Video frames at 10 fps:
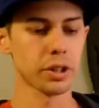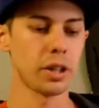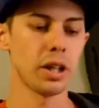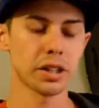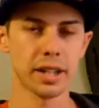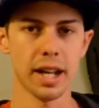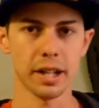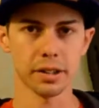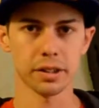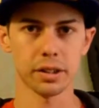cost
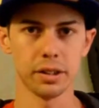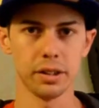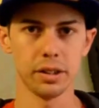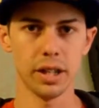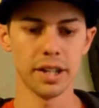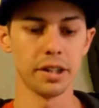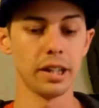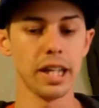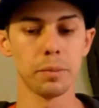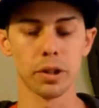X, and the
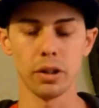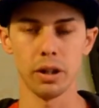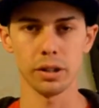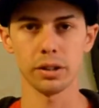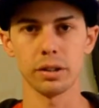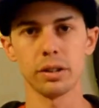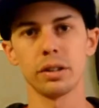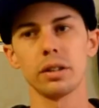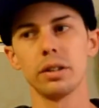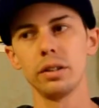labor costs
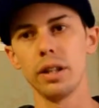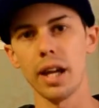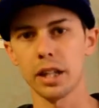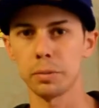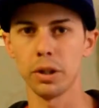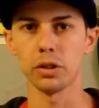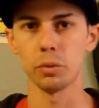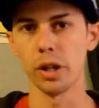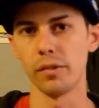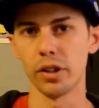X plus
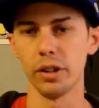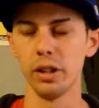whatever.